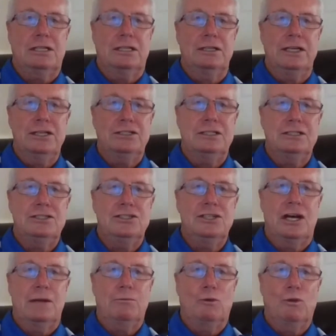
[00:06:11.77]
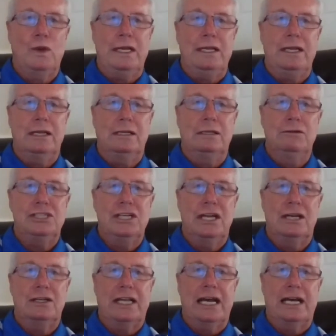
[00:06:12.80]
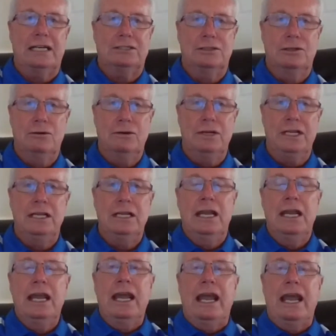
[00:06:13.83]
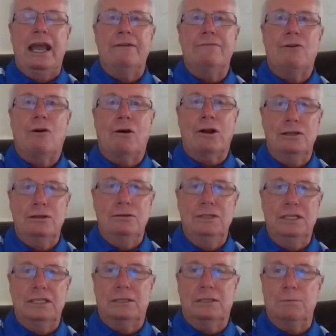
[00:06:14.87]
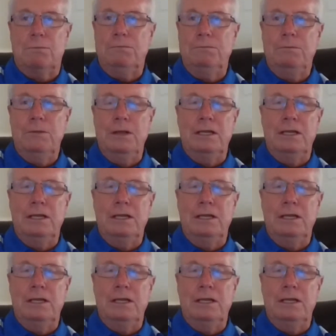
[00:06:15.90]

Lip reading: clinicians, John Marini and Luciano Gattinoni, have argued that the